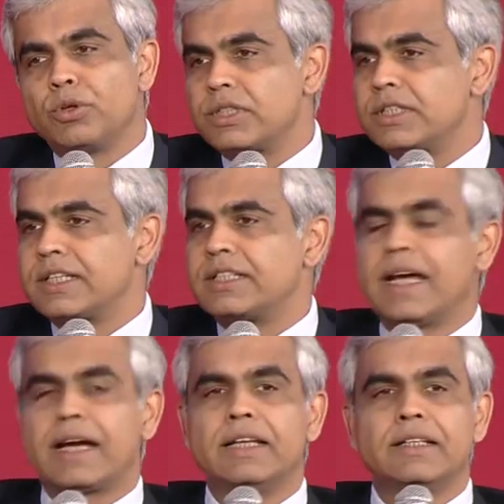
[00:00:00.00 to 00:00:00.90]
it's
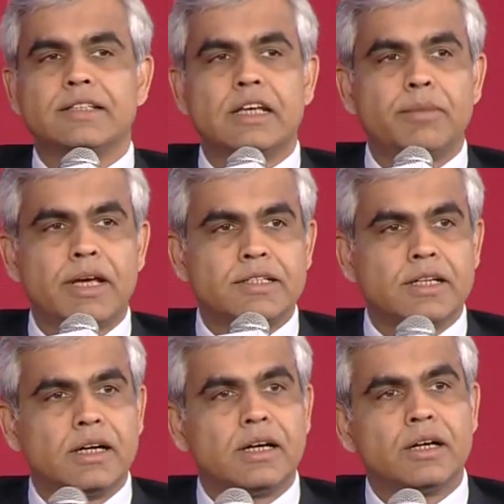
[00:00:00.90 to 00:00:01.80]
exactly the same as
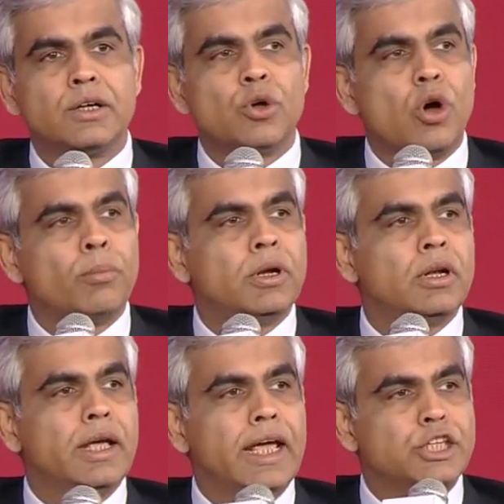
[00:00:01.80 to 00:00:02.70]
a normal
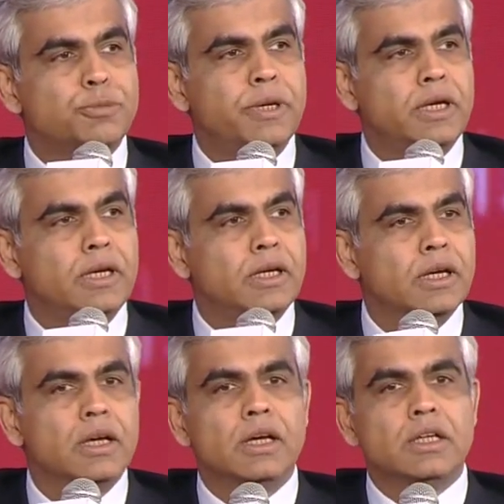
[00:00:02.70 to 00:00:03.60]
HP
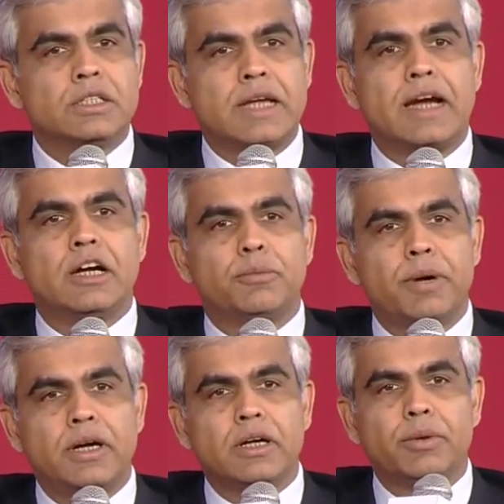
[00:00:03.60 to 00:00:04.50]
standard
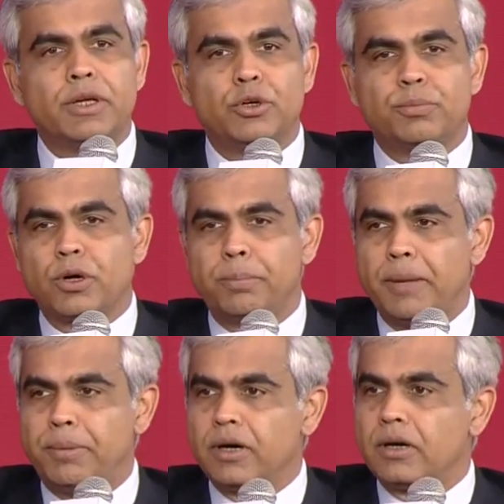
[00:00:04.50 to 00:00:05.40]
printer where you'd put a
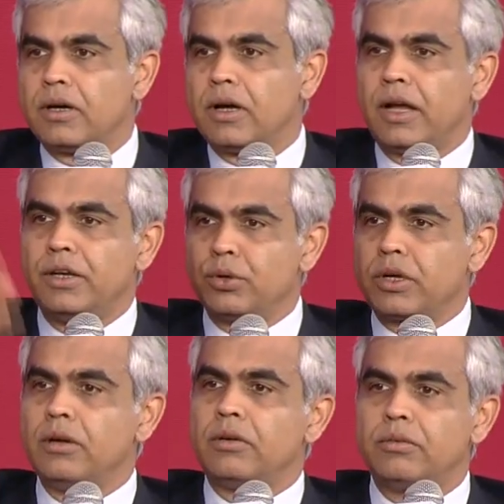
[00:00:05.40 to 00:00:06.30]
paper and you
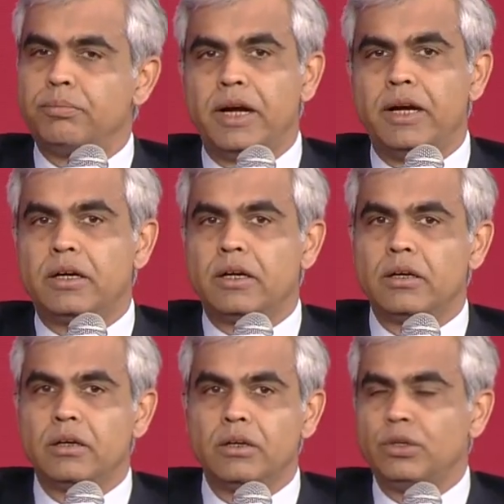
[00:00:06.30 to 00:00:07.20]
can print
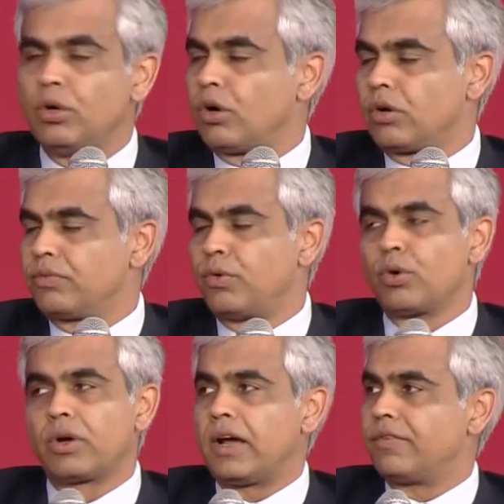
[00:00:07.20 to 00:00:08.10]
your
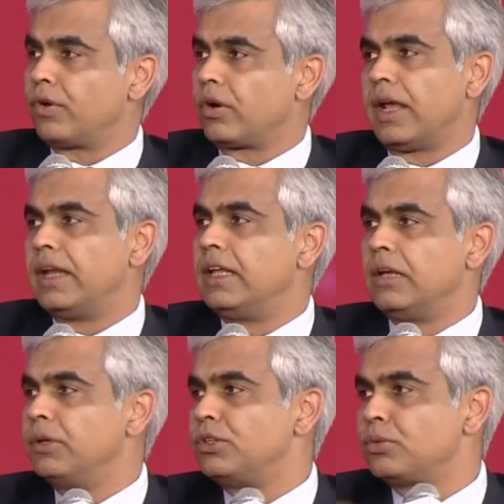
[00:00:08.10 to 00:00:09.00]
photograph or any
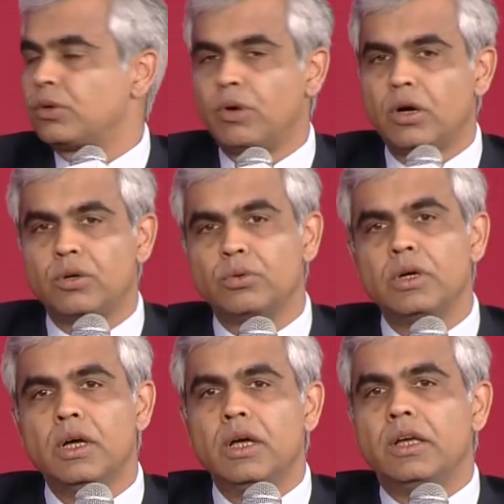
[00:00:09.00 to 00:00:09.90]
image you would want to.
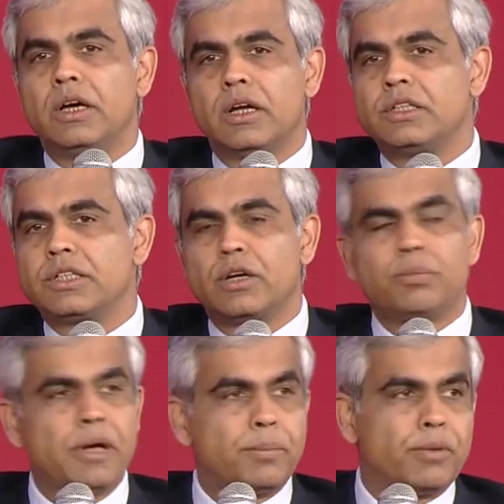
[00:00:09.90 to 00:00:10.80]
Here, instead
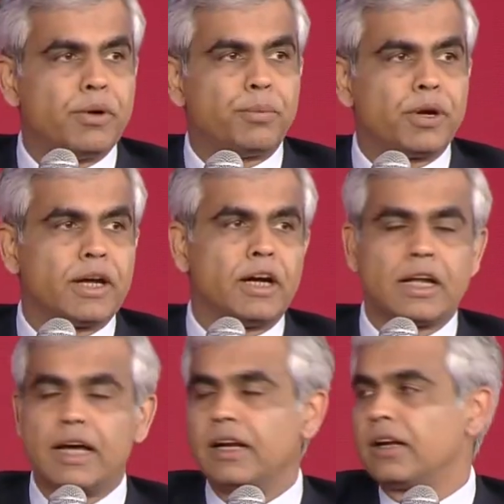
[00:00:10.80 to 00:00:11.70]
of paper, we're putting in a
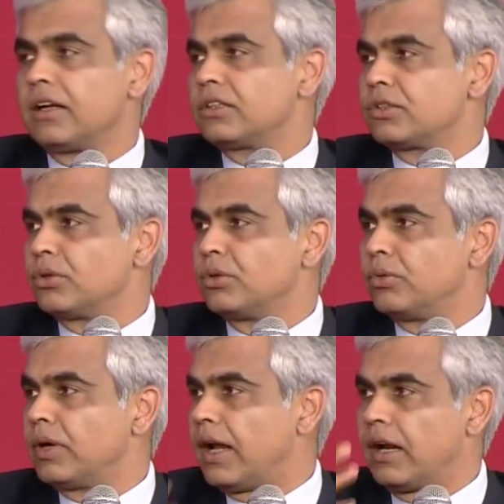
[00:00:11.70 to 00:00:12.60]
tile. So,
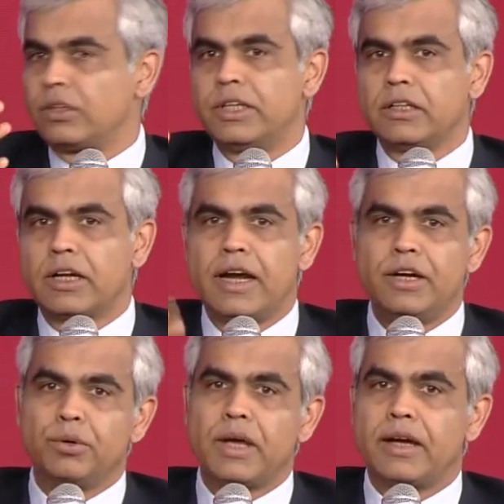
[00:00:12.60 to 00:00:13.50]
and at the other end,
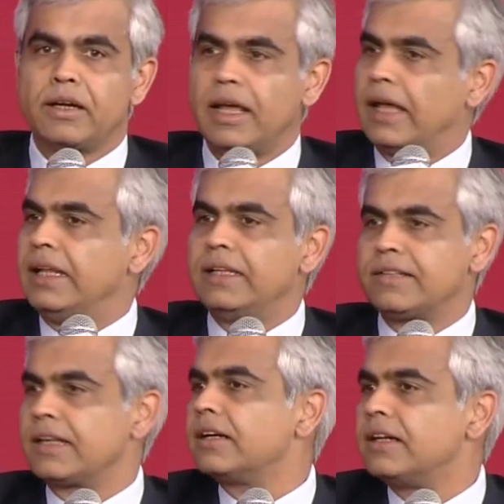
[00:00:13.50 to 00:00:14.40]
you get any
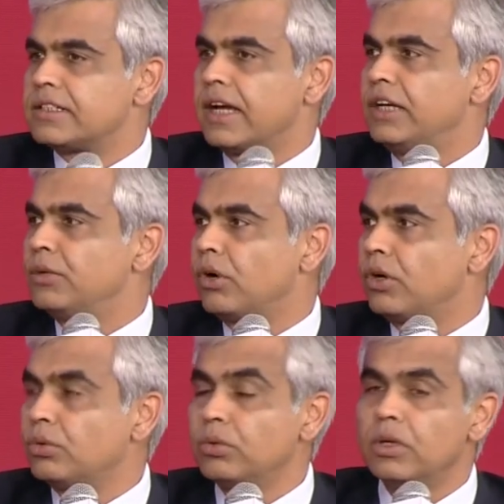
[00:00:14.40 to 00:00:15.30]
single design you want
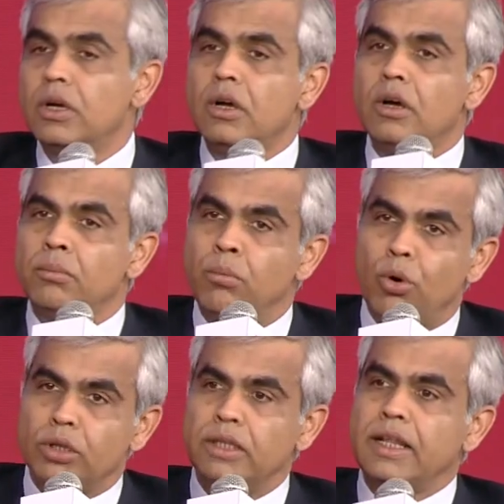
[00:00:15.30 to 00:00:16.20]
to.
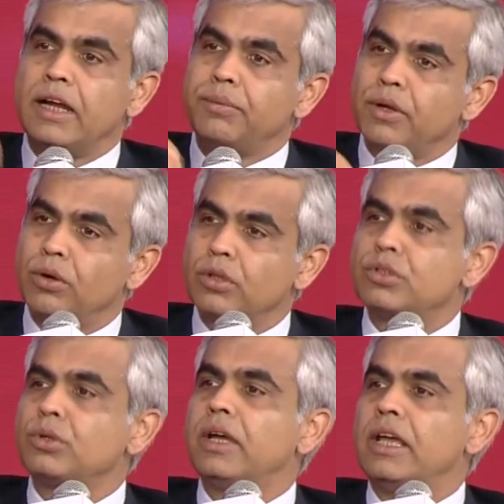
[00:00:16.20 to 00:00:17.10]
More than that, we're
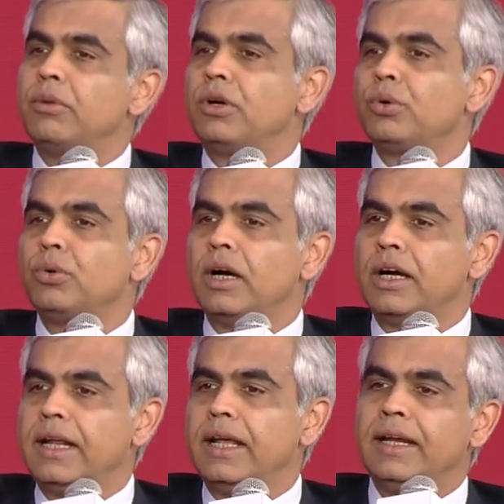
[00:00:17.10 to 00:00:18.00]
also able to
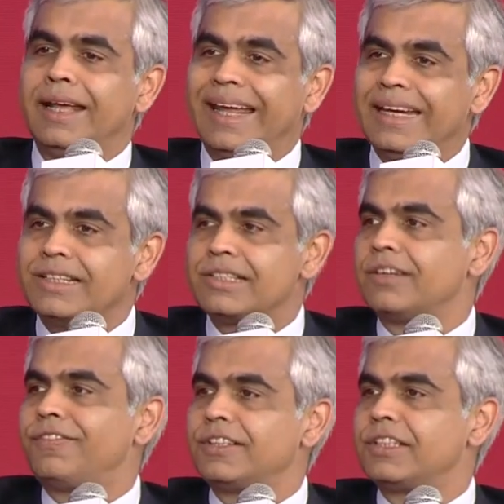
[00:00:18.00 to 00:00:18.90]
attain any
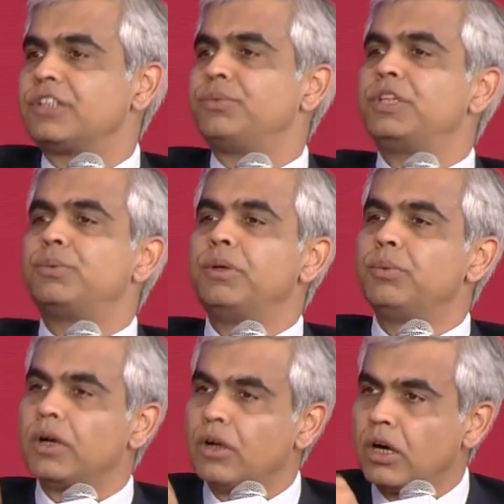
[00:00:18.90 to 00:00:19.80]
surfaces which we
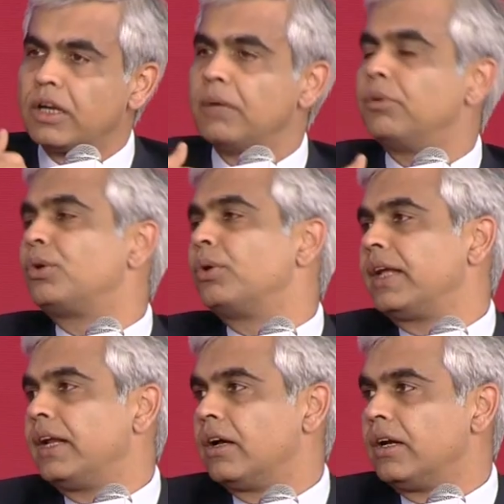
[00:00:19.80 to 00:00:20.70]
were not able to
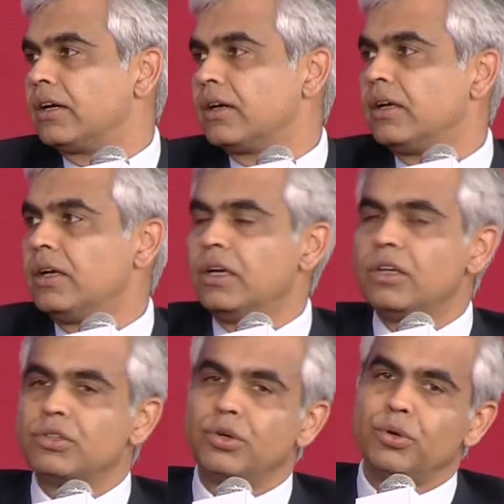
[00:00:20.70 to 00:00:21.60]
attain earlier.
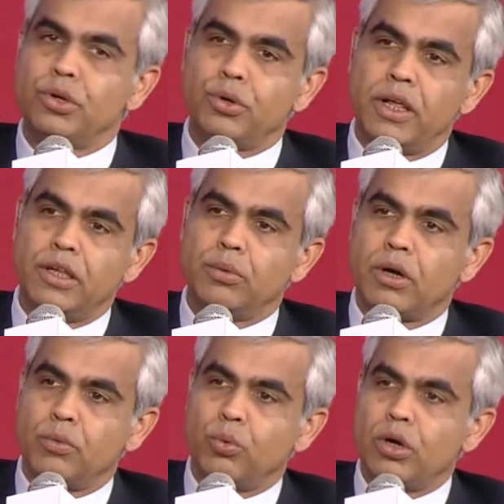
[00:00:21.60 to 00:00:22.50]
So today you want
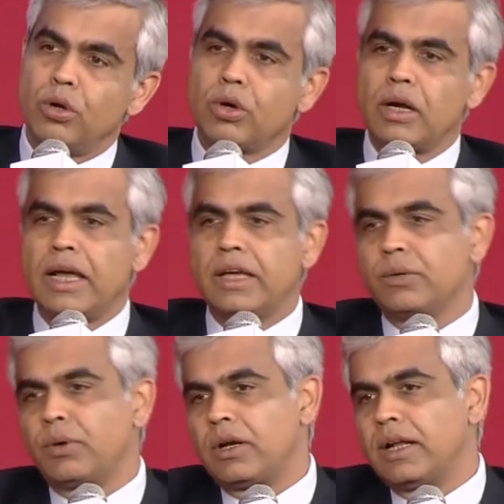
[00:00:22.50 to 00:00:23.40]
a wood look-alike, you
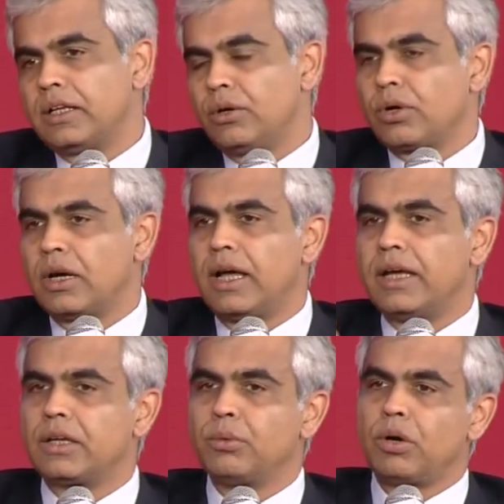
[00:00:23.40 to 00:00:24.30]
want a leather look-alike,
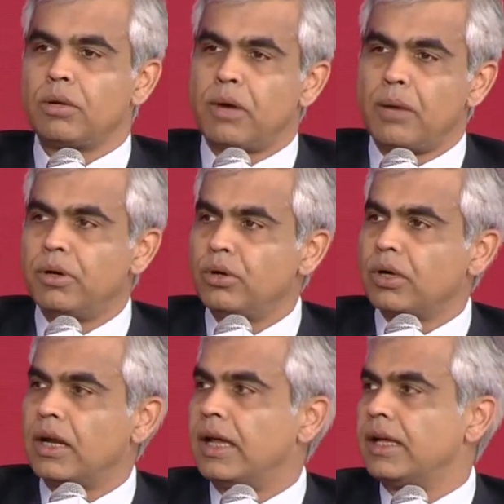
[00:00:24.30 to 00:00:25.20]
you want a marble
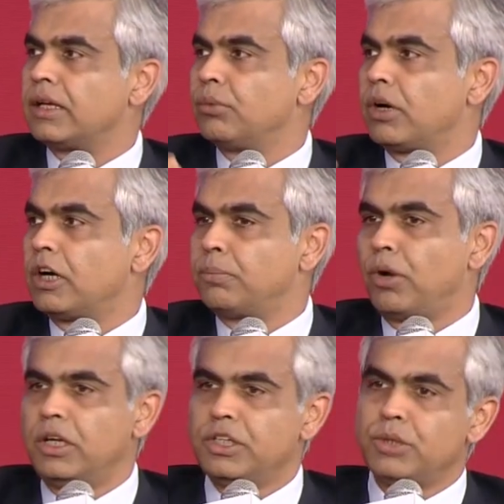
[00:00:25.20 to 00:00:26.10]
look-alike, you want it
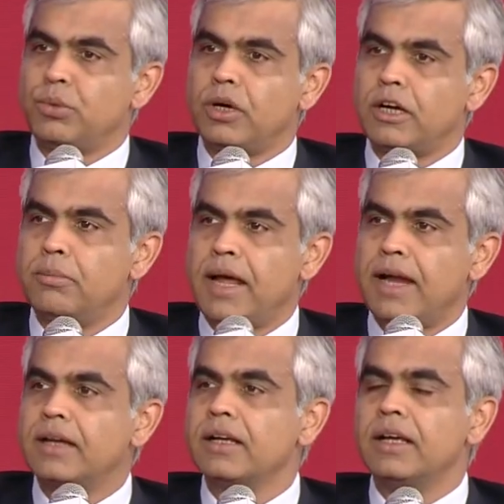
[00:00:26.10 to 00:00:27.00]
polished, you want it matte.
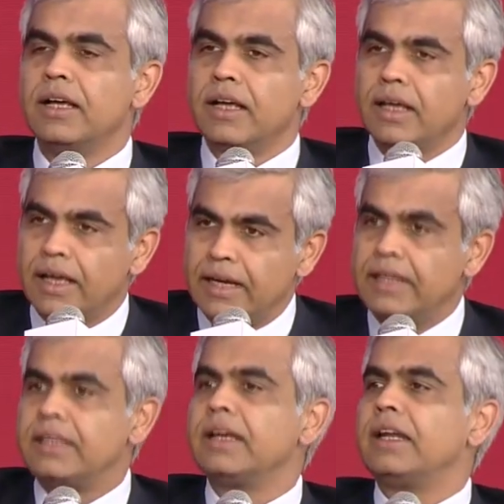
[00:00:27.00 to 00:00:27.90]

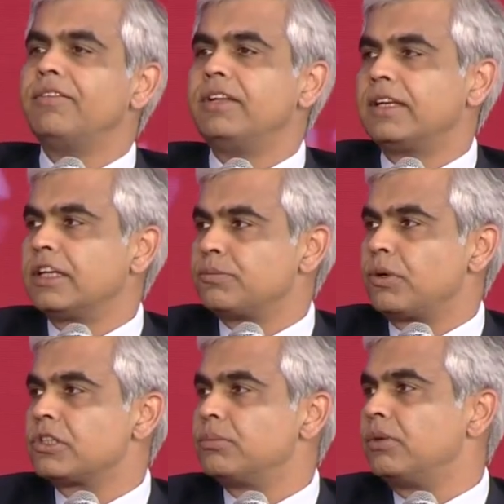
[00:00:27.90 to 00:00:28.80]
Anything and everything is
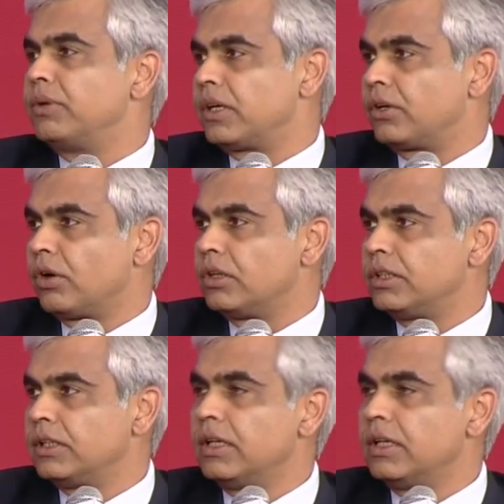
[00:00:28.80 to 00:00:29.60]
possible with technology.